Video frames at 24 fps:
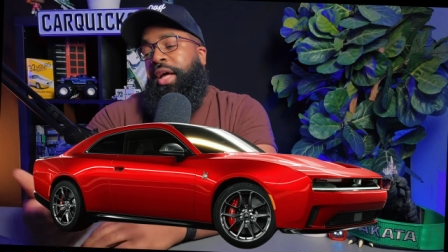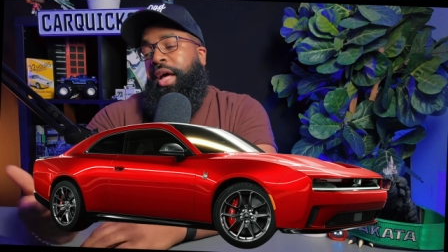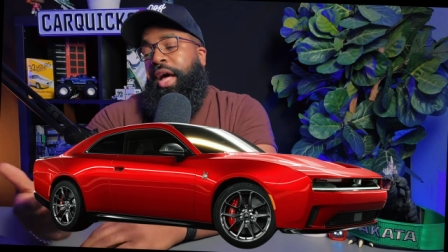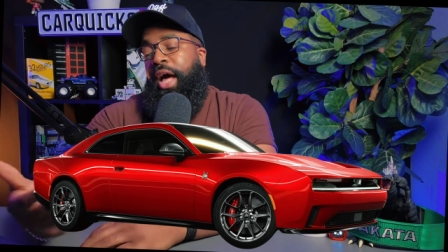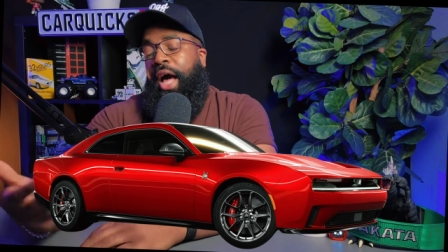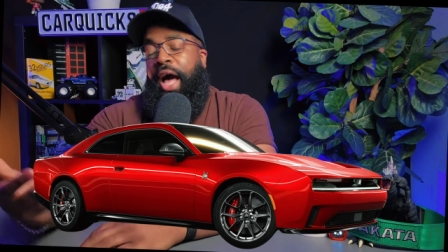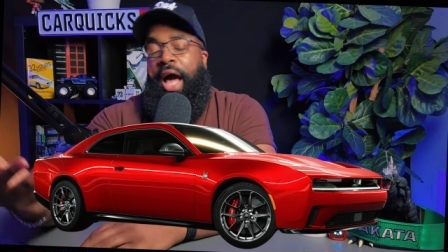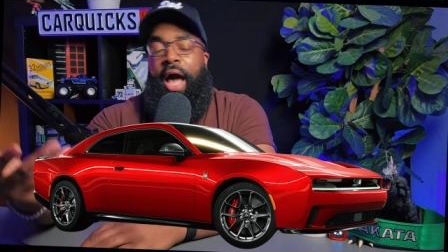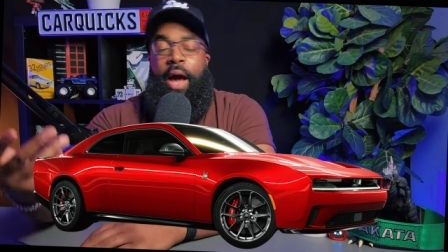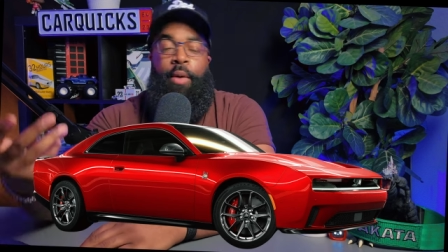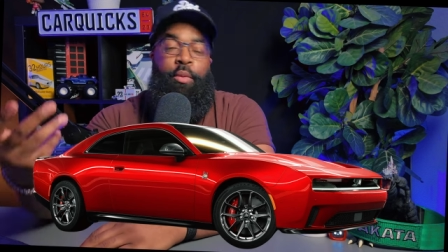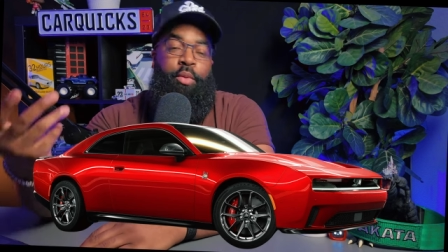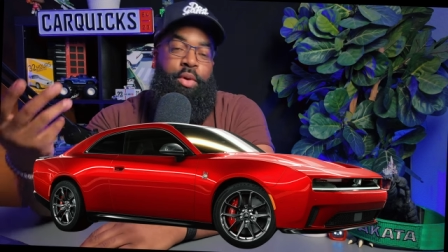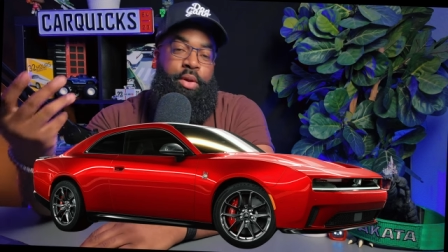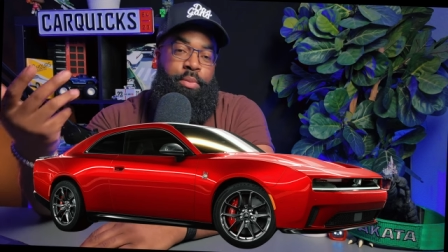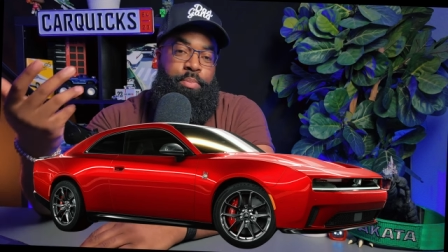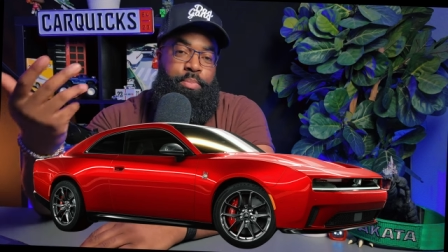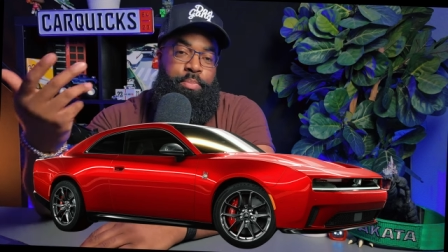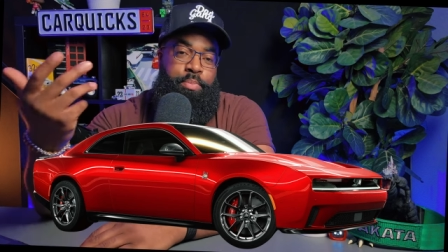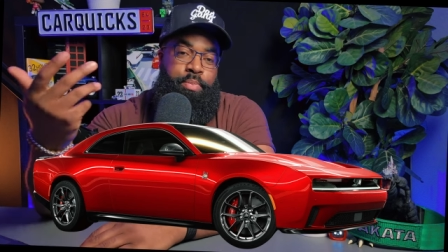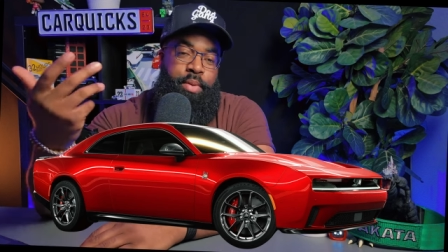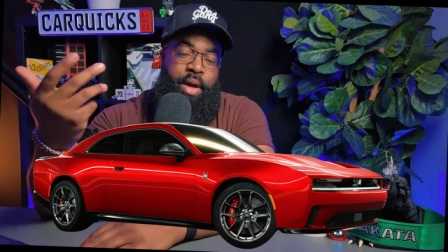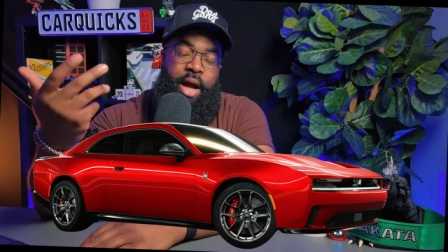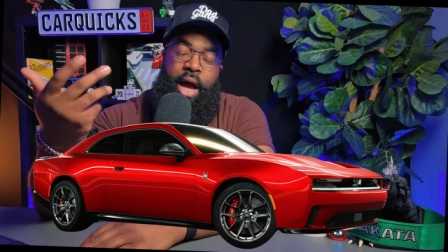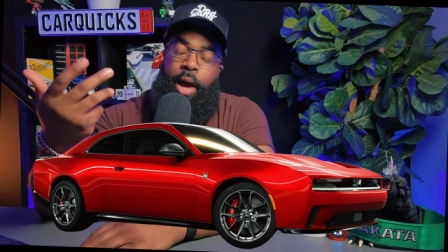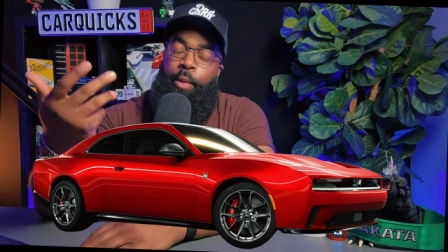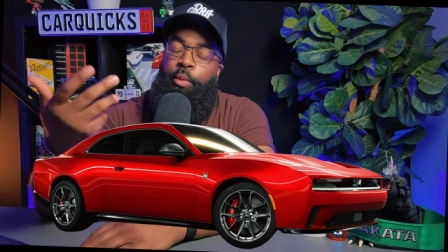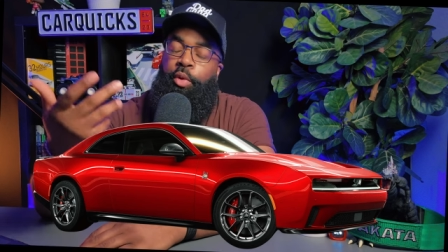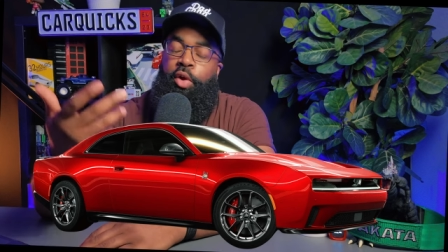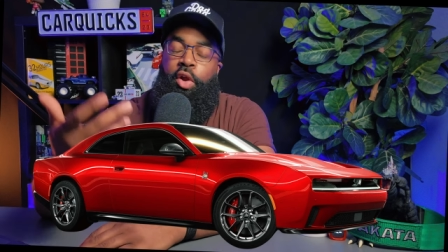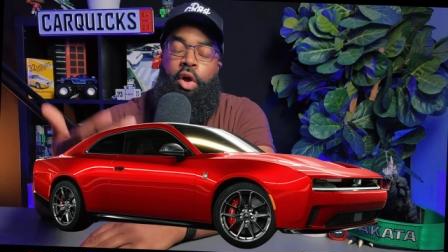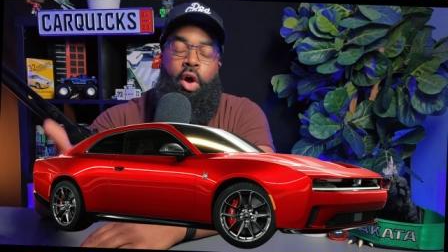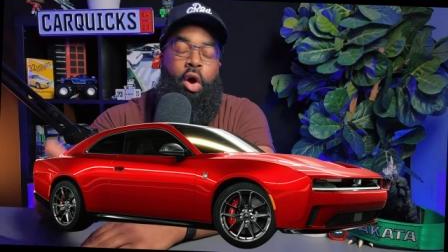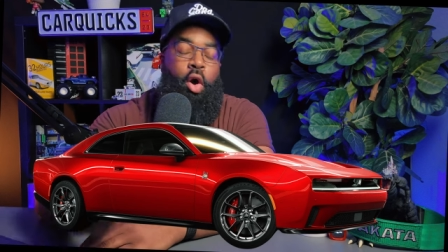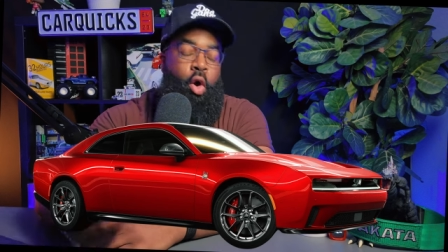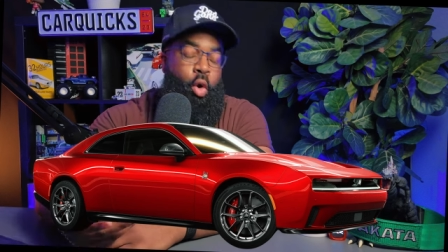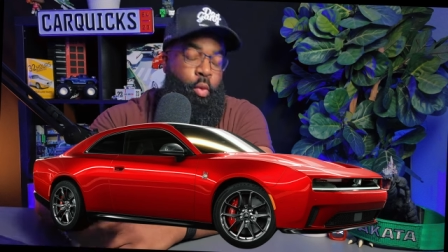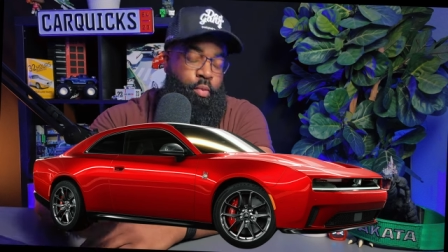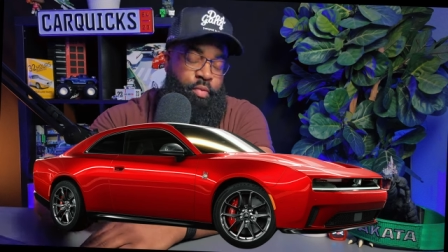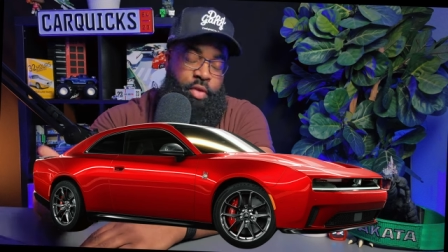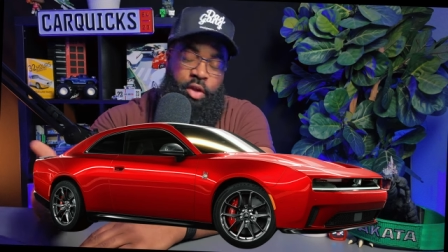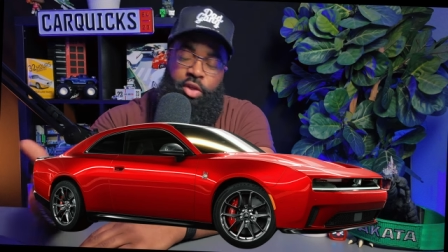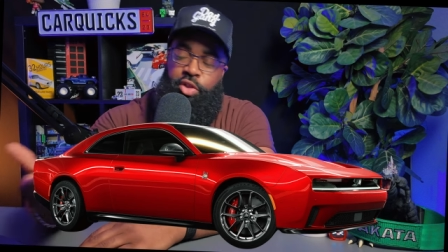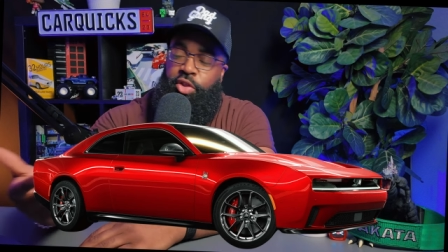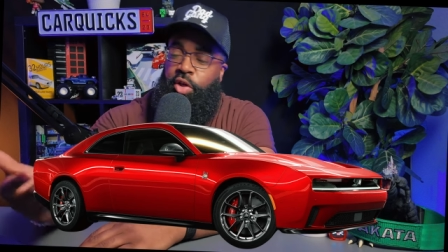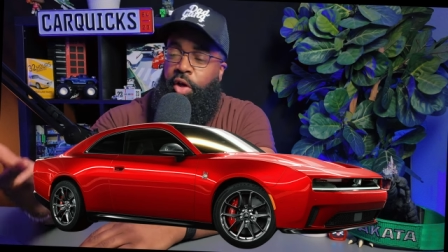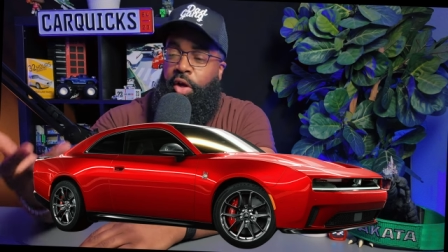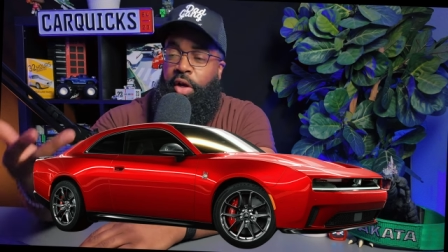I would I would hope
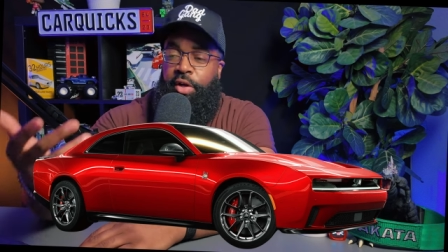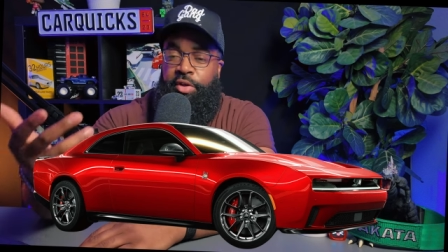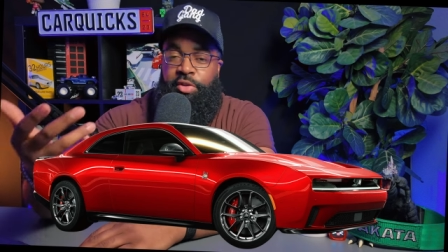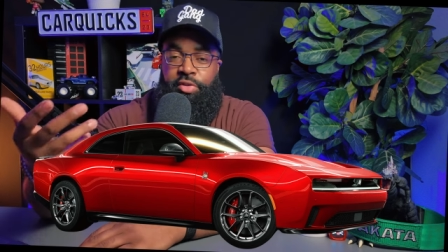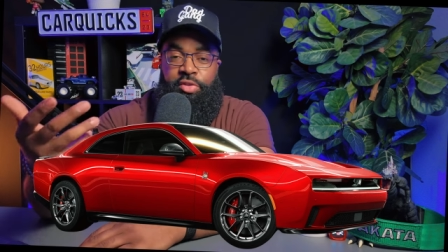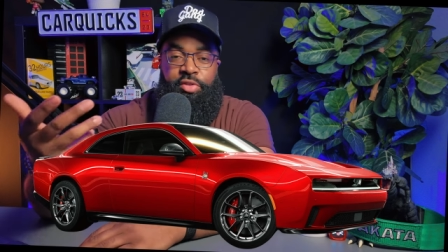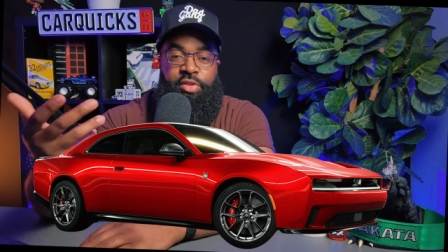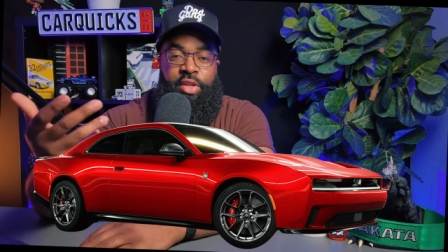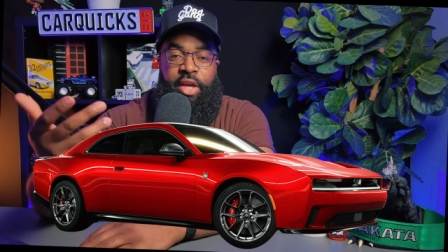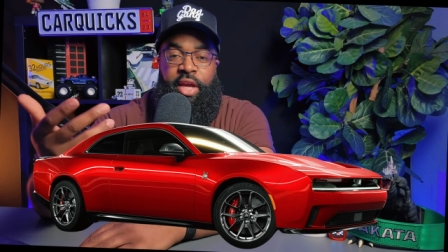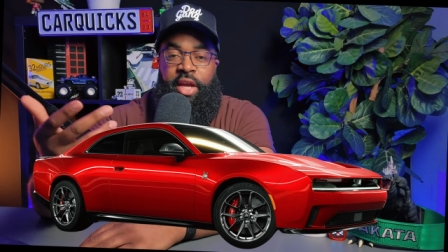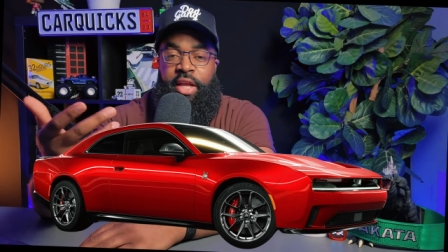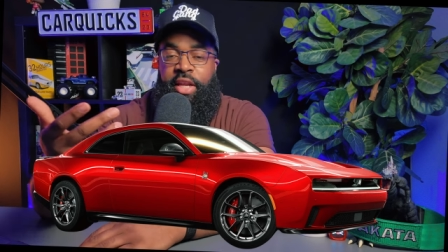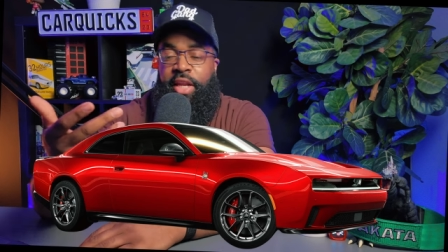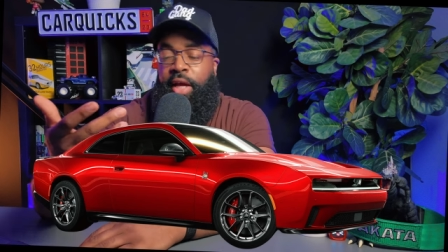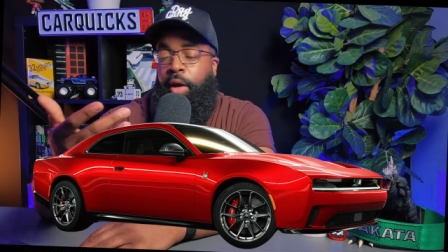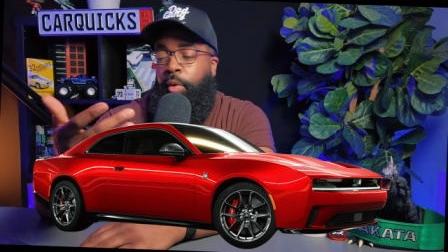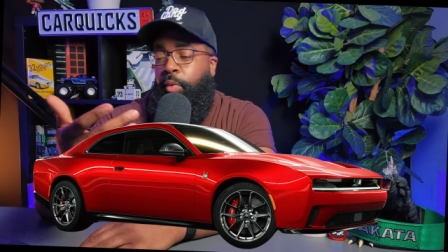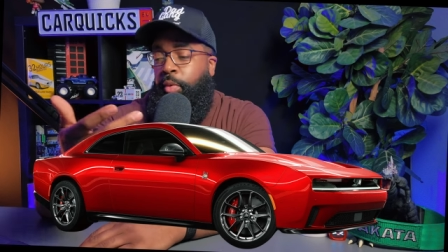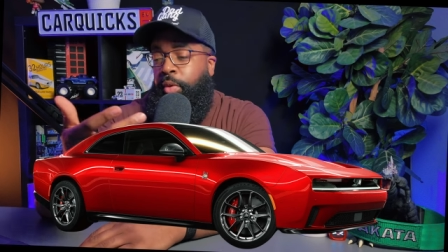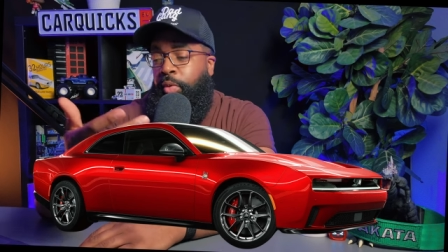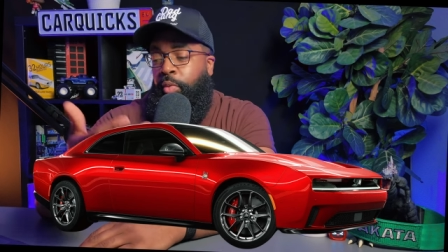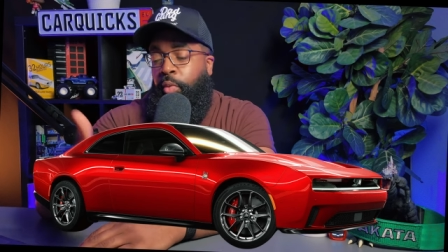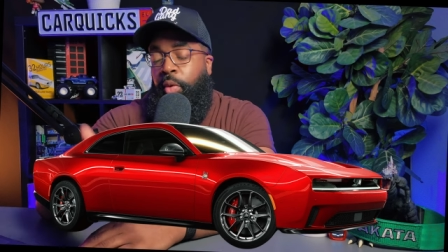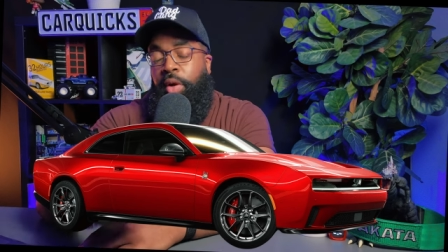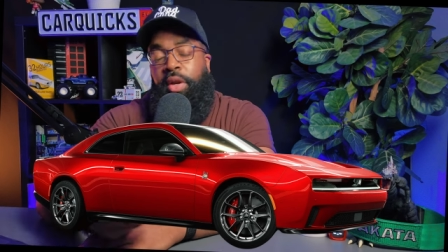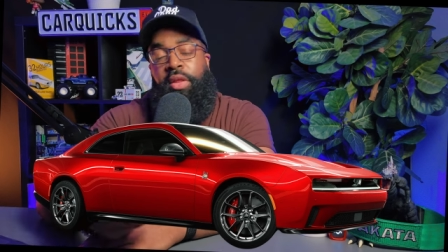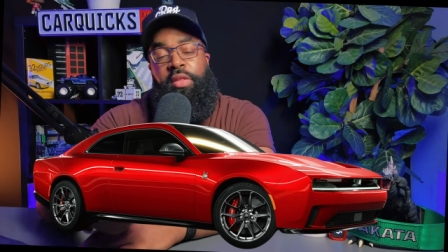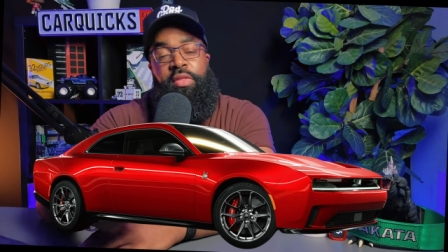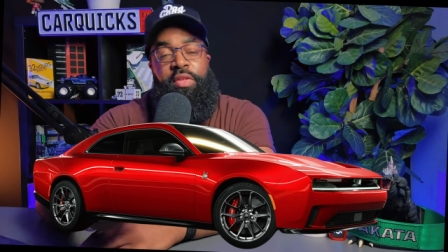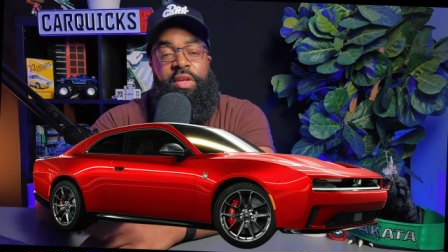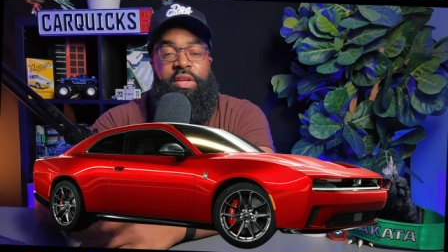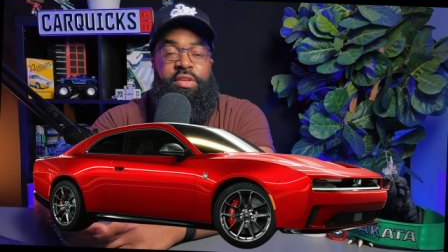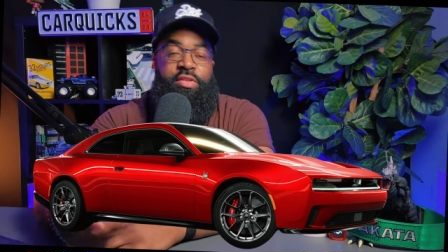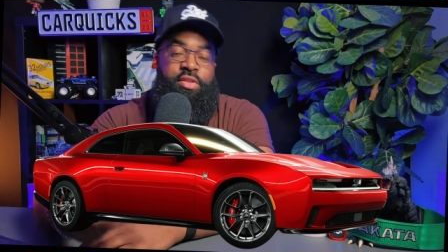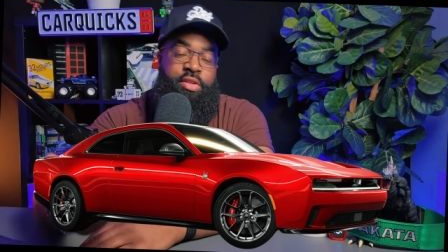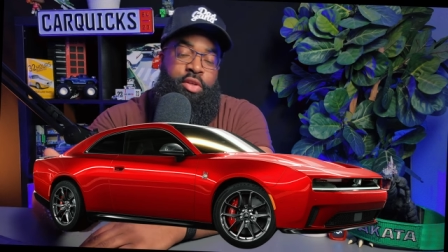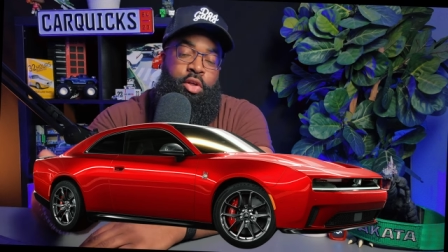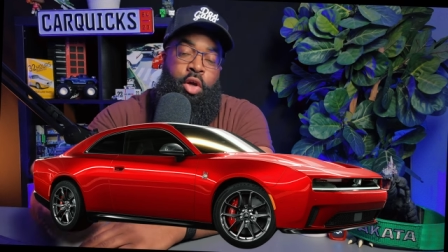that y'all understand that when one of these,